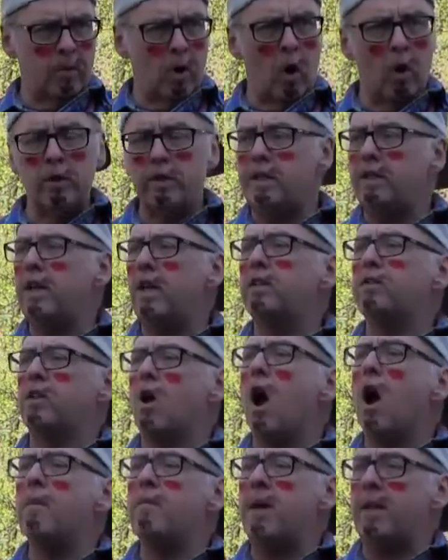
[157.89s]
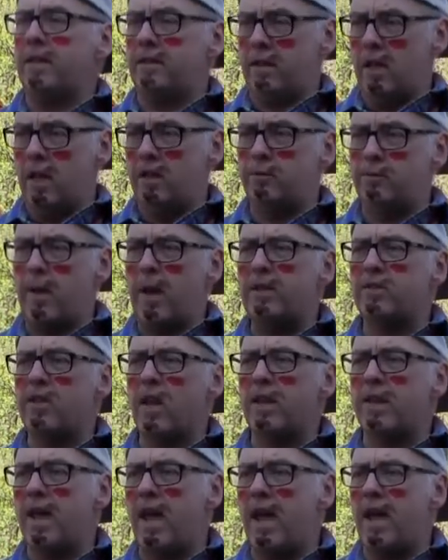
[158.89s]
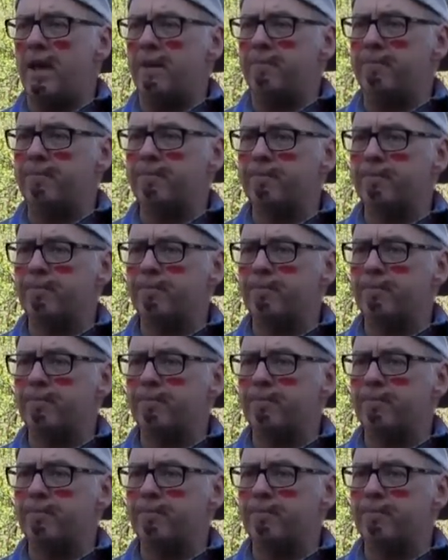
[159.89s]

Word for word: or to disarm it as best I can.